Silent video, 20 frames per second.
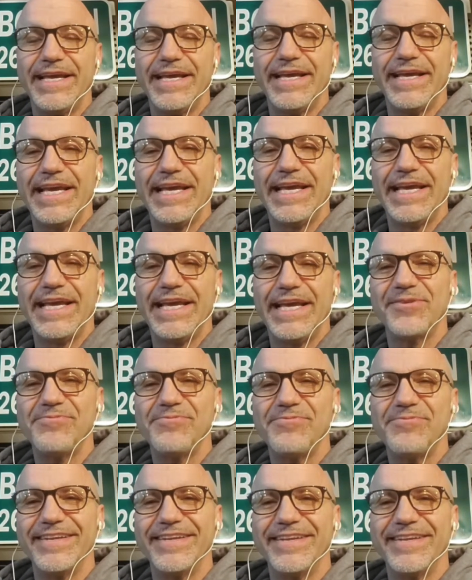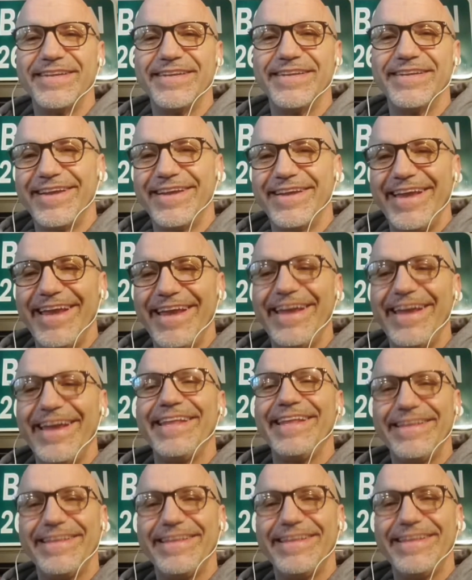if I could run,
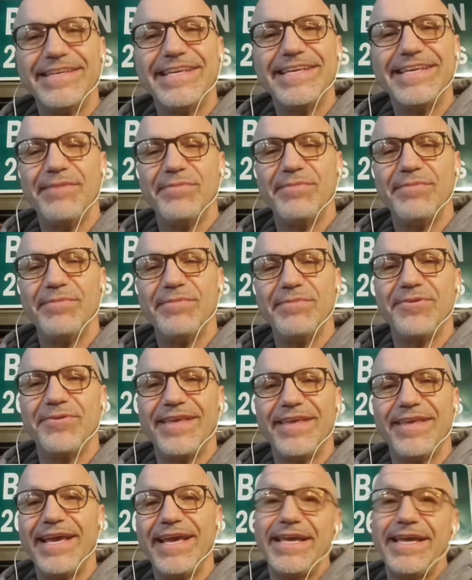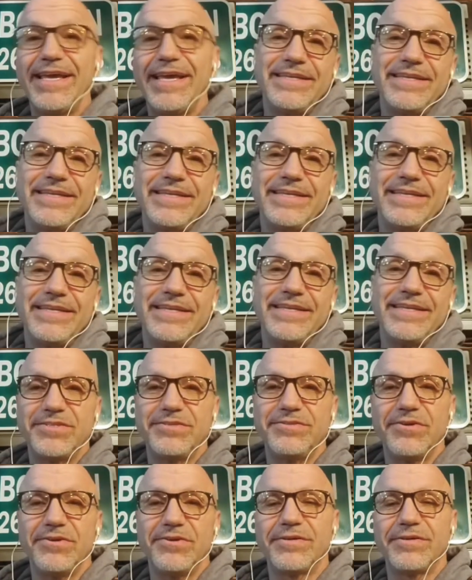and he gave me the okay. He says,
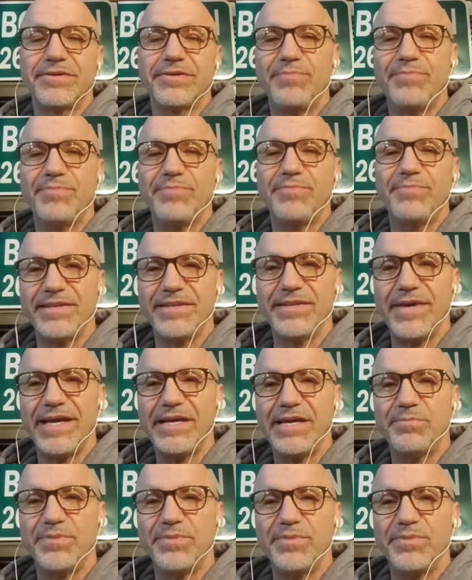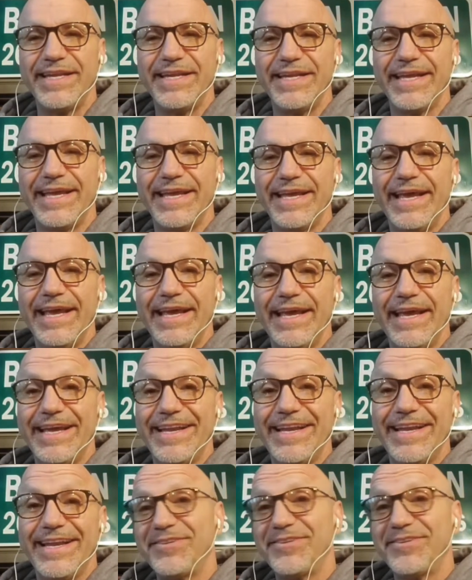the good pain and bad pain, and
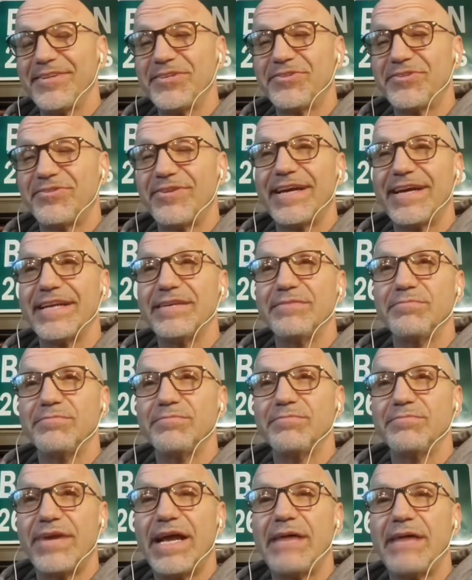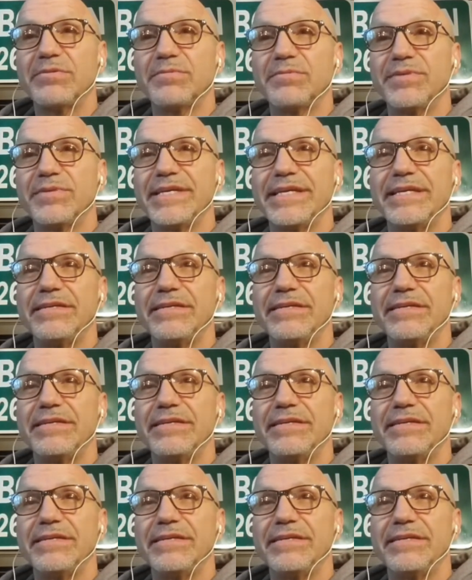I started trotting probably